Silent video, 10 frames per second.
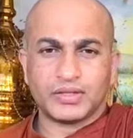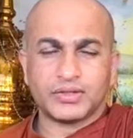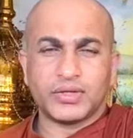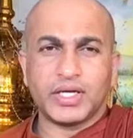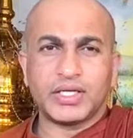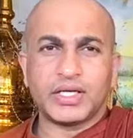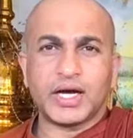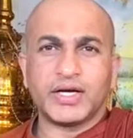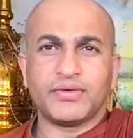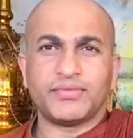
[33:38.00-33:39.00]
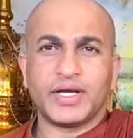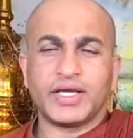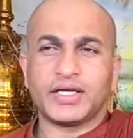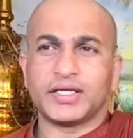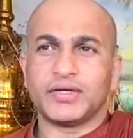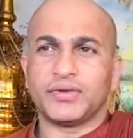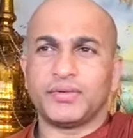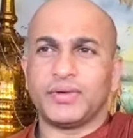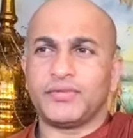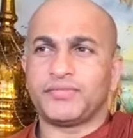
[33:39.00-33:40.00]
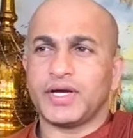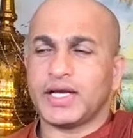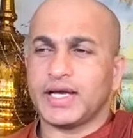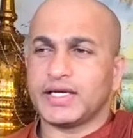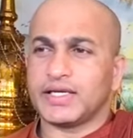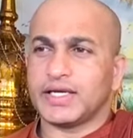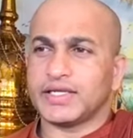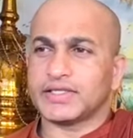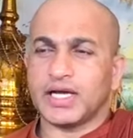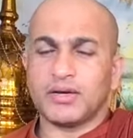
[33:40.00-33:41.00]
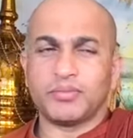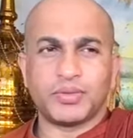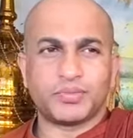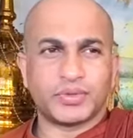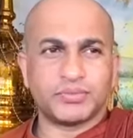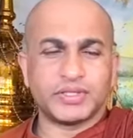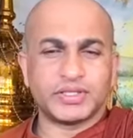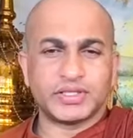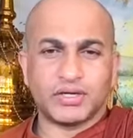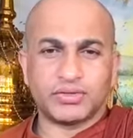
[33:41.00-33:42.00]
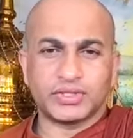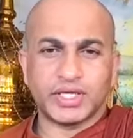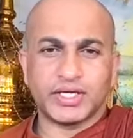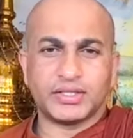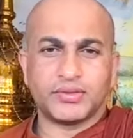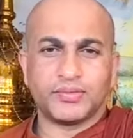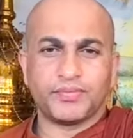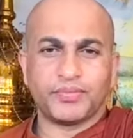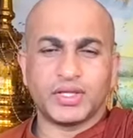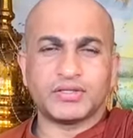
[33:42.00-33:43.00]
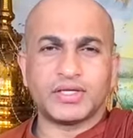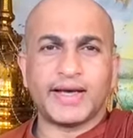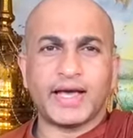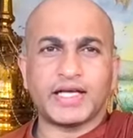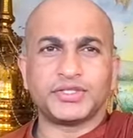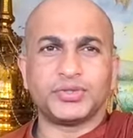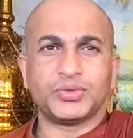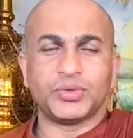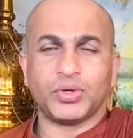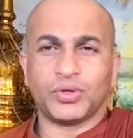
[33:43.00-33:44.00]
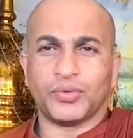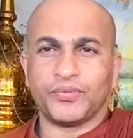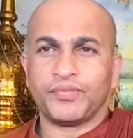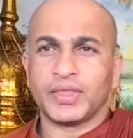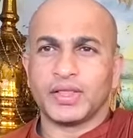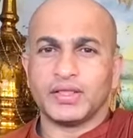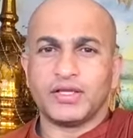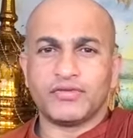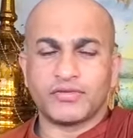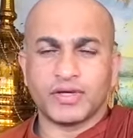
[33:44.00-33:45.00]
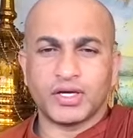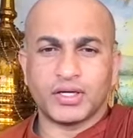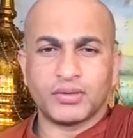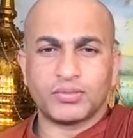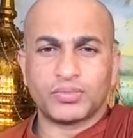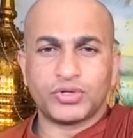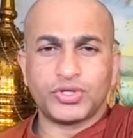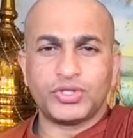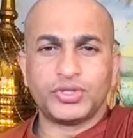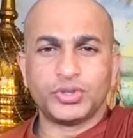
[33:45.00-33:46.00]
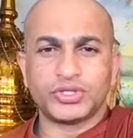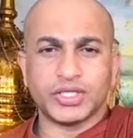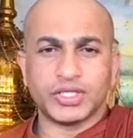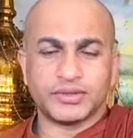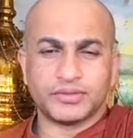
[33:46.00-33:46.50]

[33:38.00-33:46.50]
So it kind of like, uh, if I get an example from this outside, it's like, as you know, this uh, fruit juice, uh,